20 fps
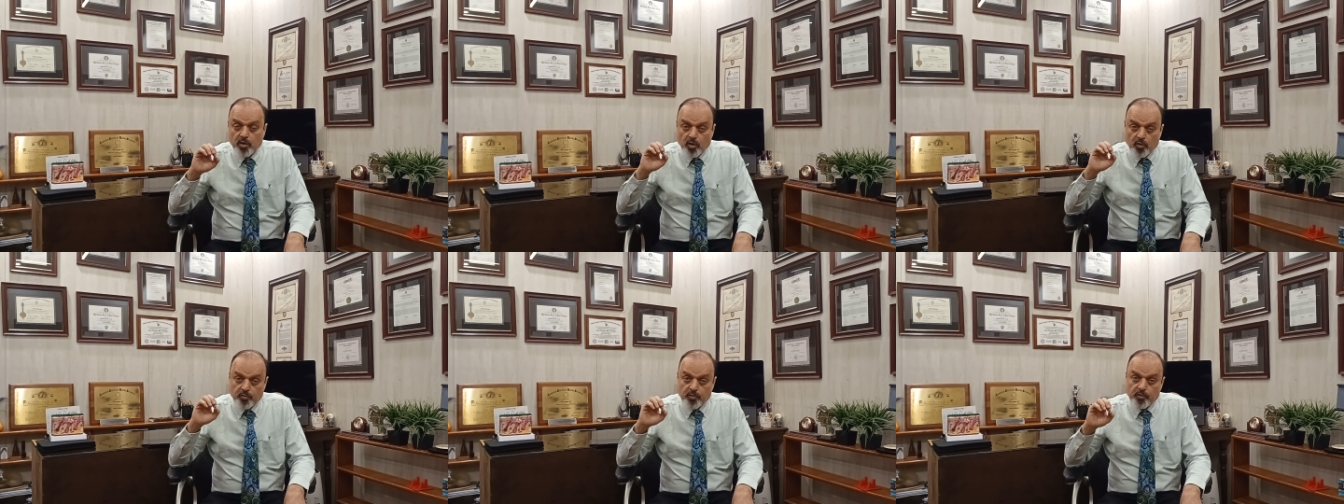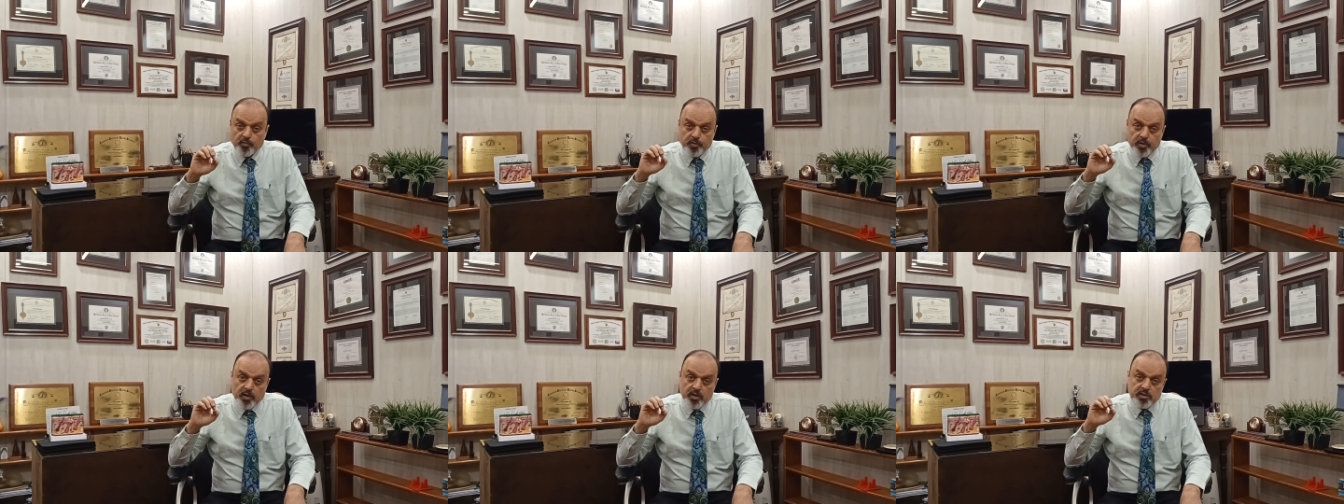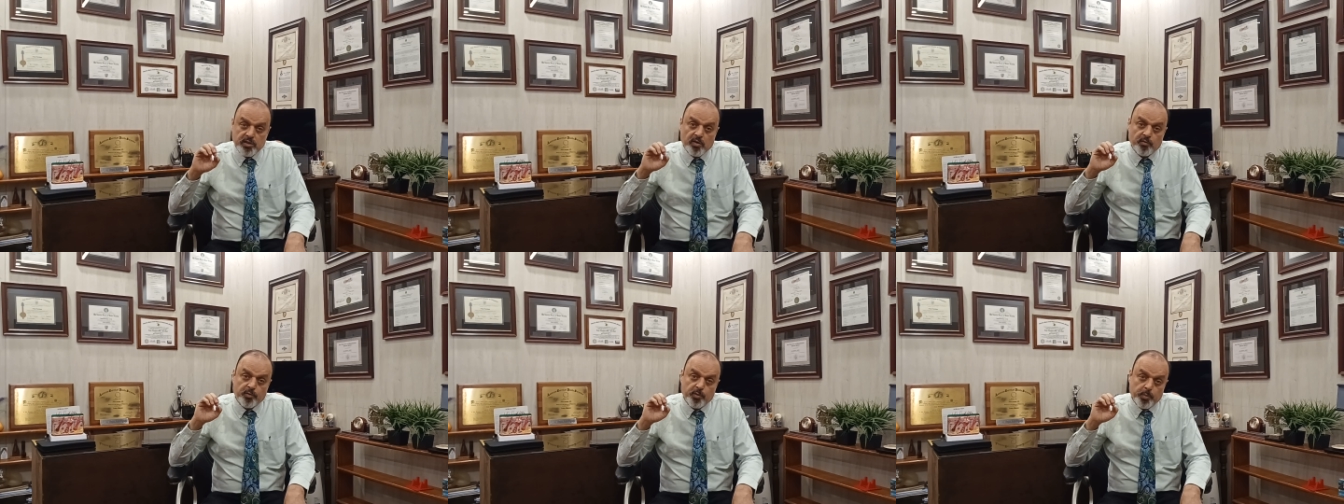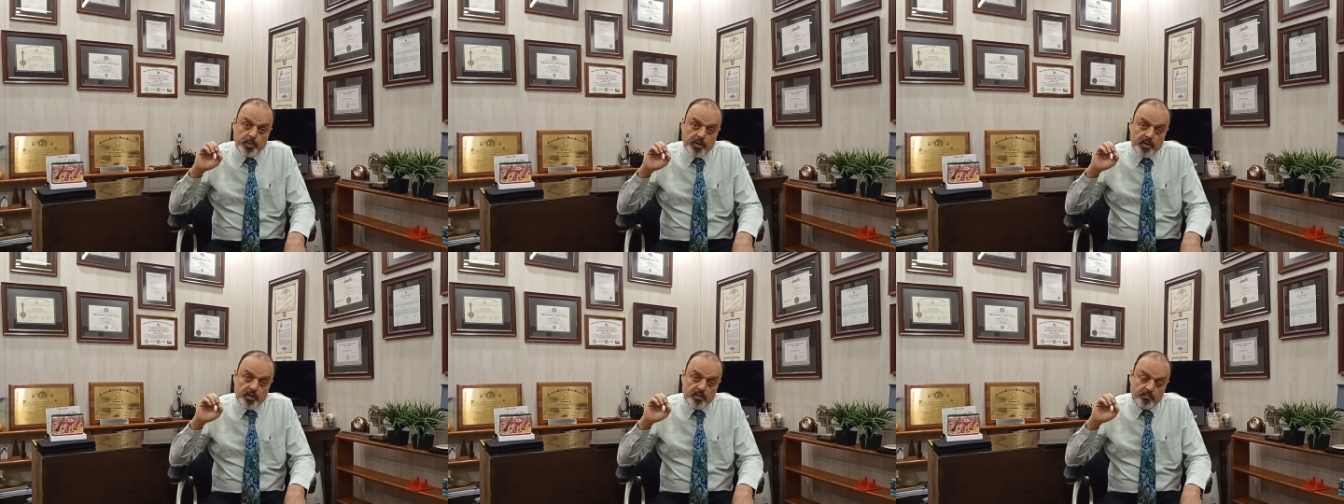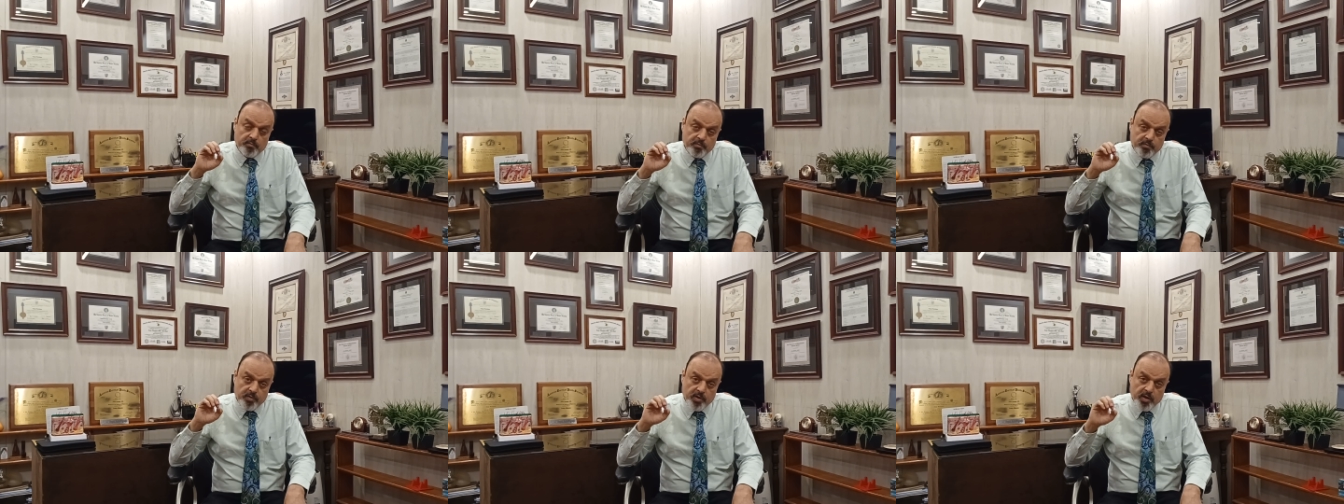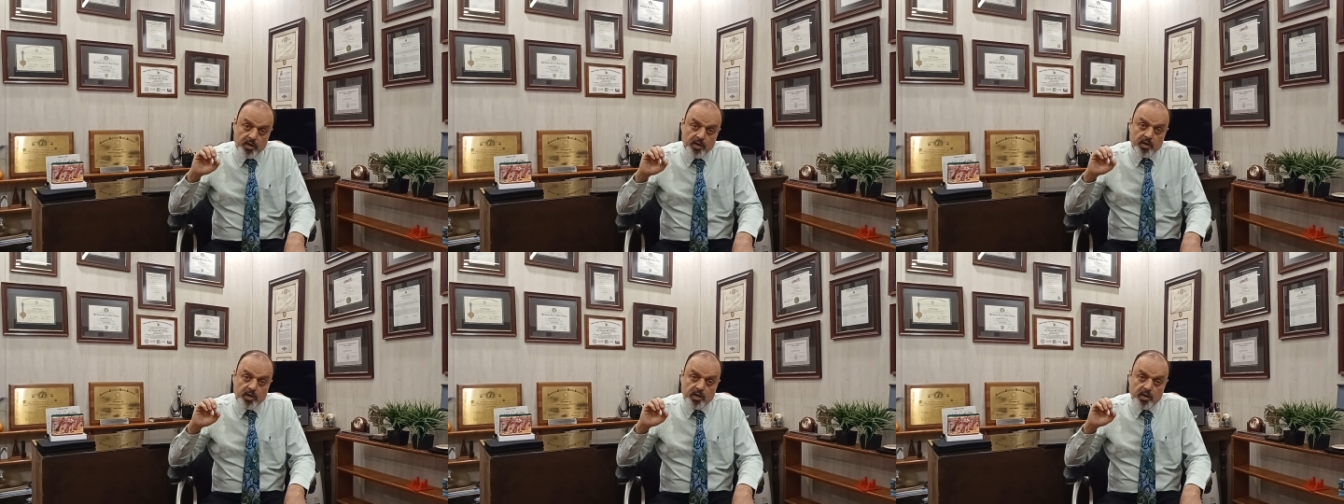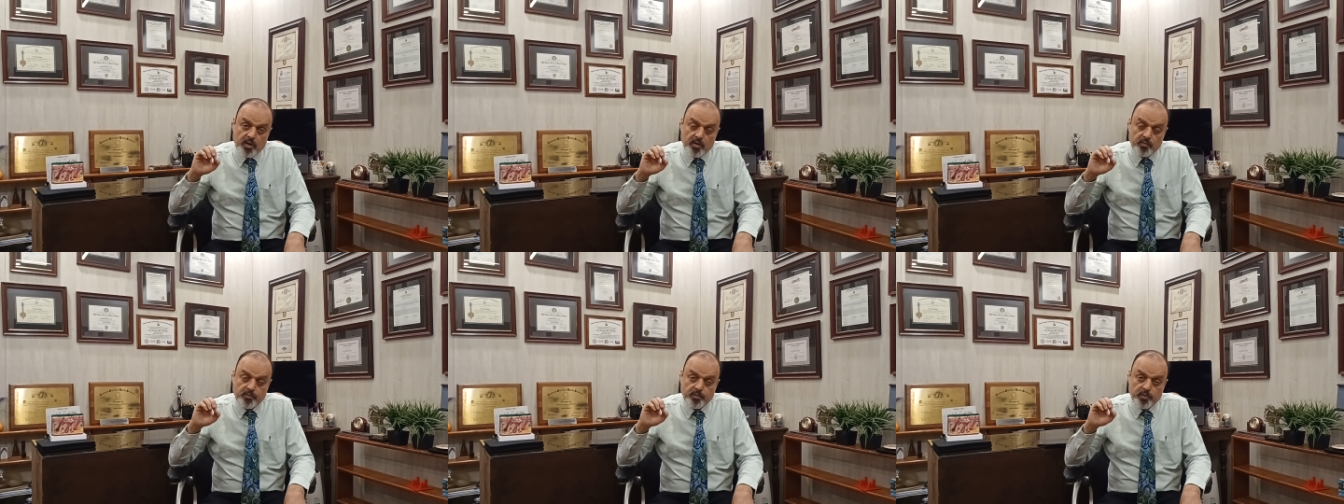or for fillers have to be done very
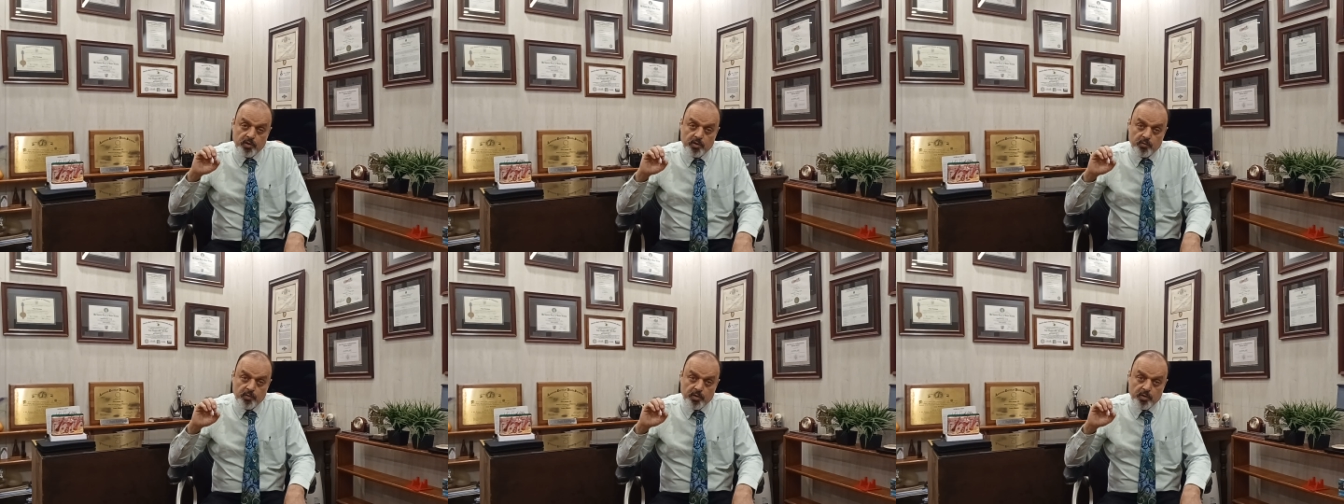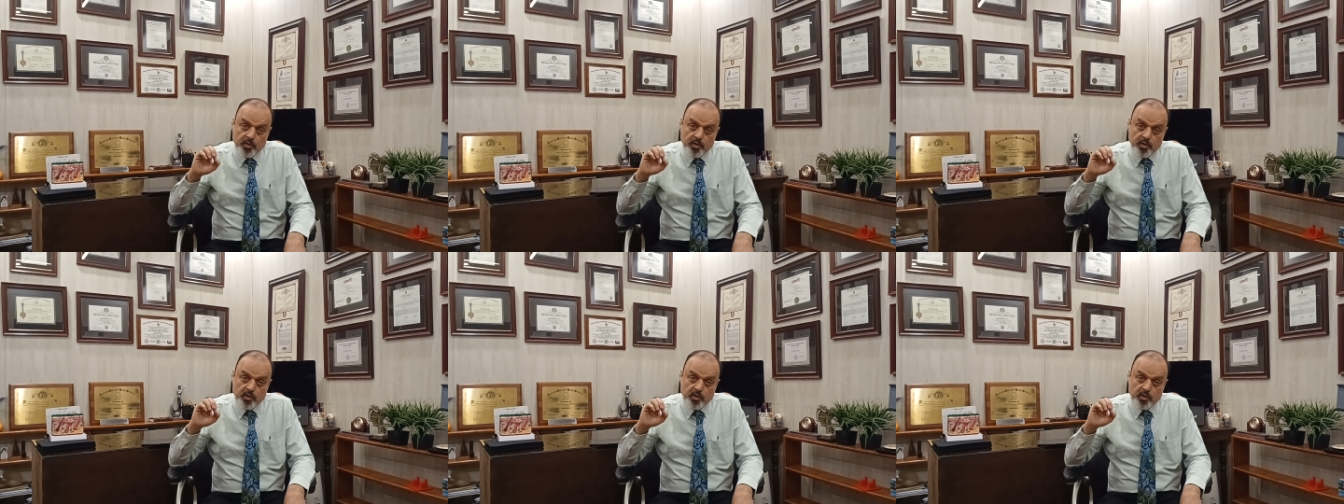carefully